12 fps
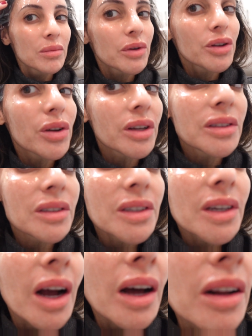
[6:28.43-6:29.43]
You can
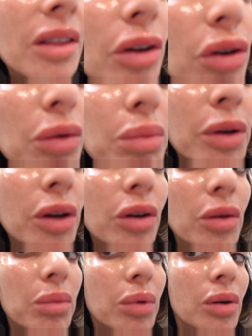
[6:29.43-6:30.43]
see kind of the goopy goop